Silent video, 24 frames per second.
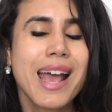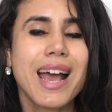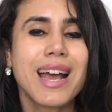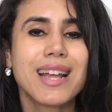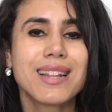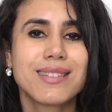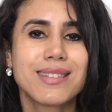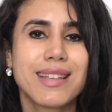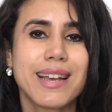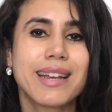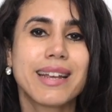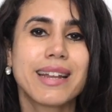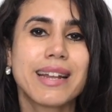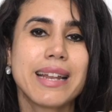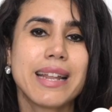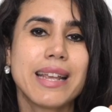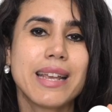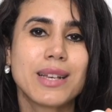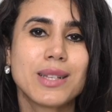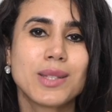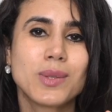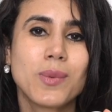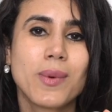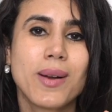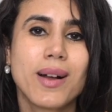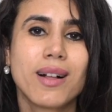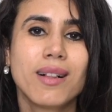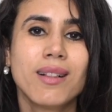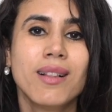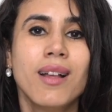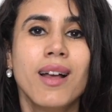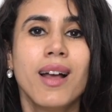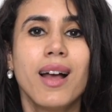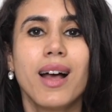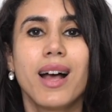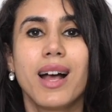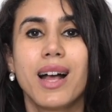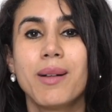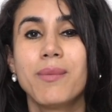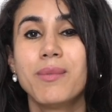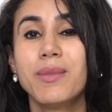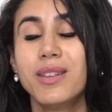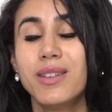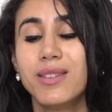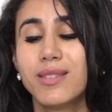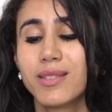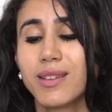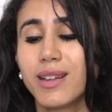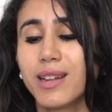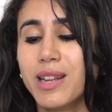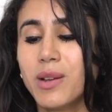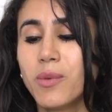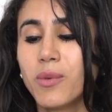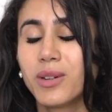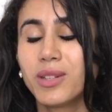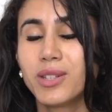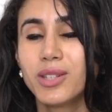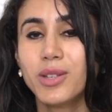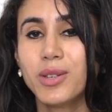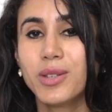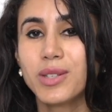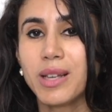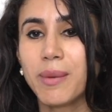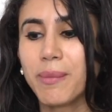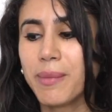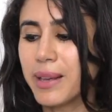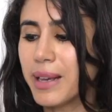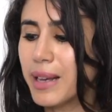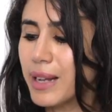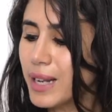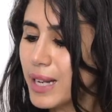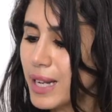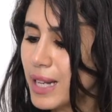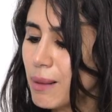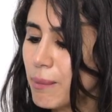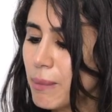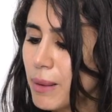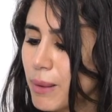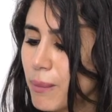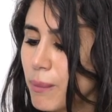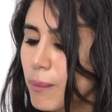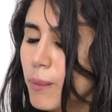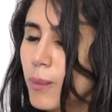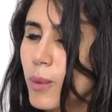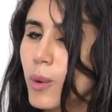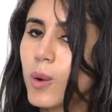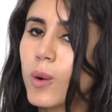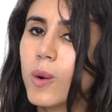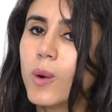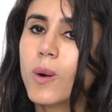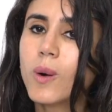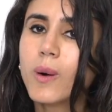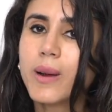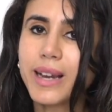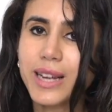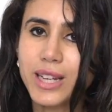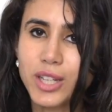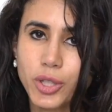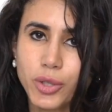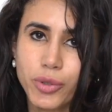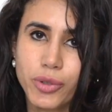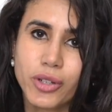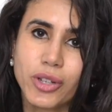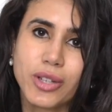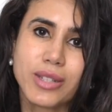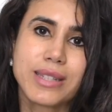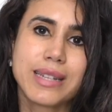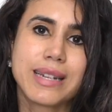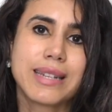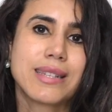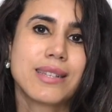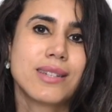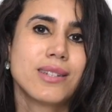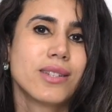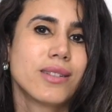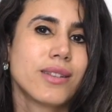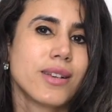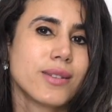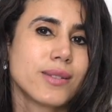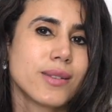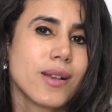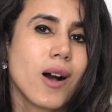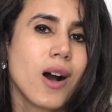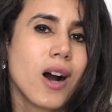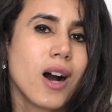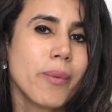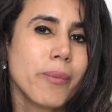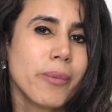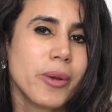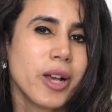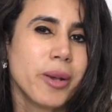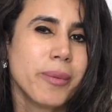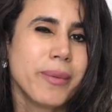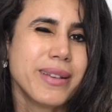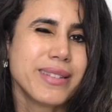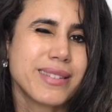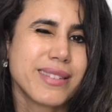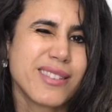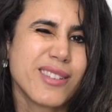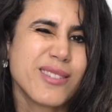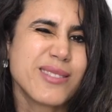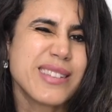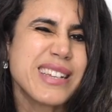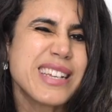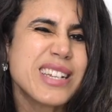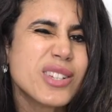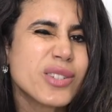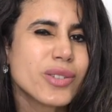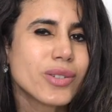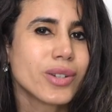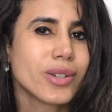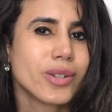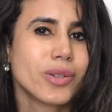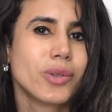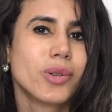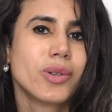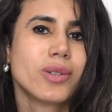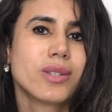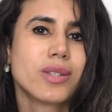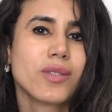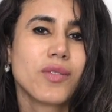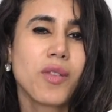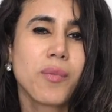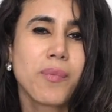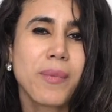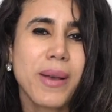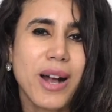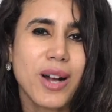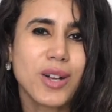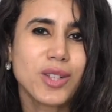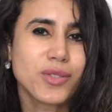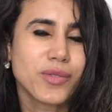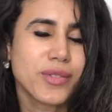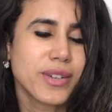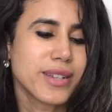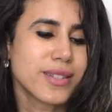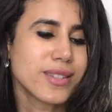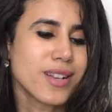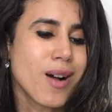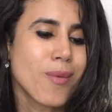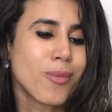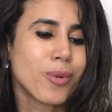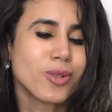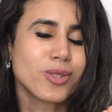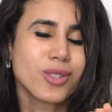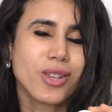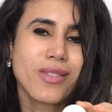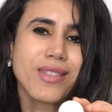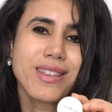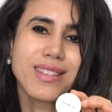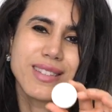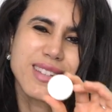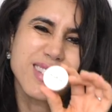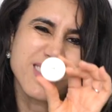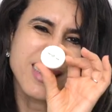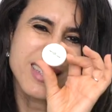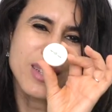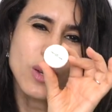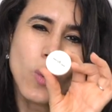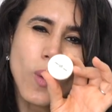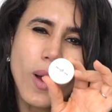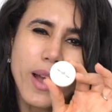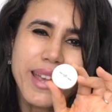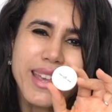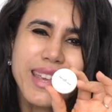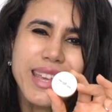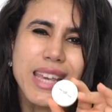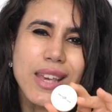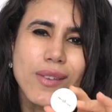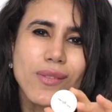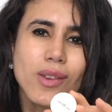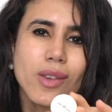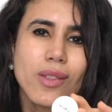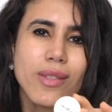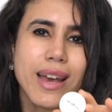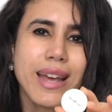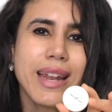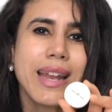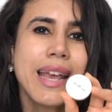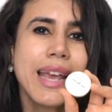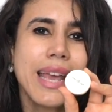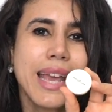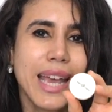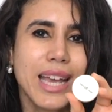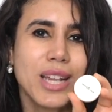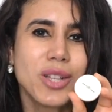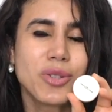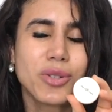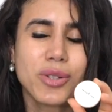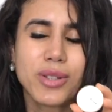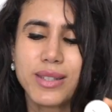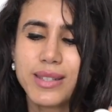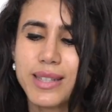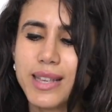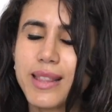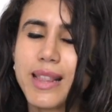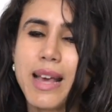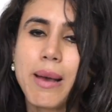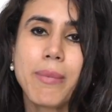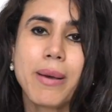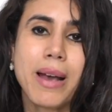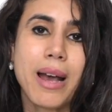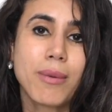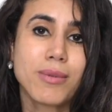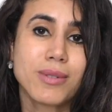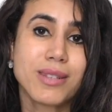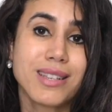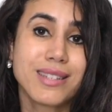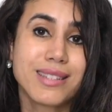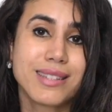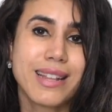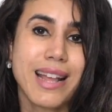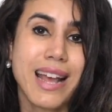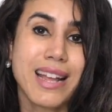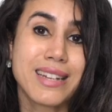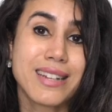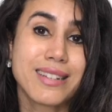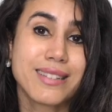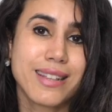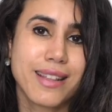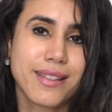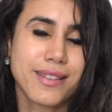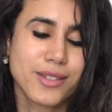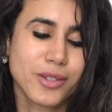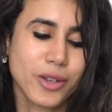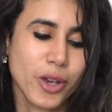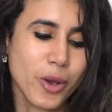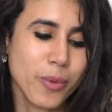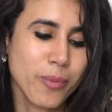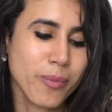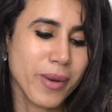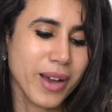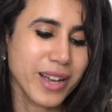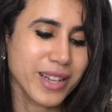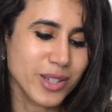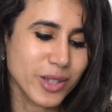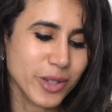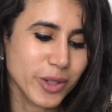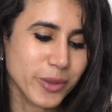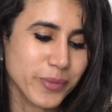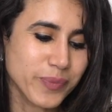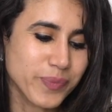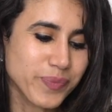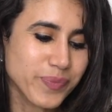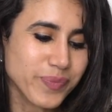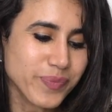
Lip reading: And secondly, as well, you certainly want to use something a little bit more intricate to listen to those heart murmurs and those intricate noises of the bells, for example. So this doesn't quite give you that intricacy that perhaps a standard stethoscope might do.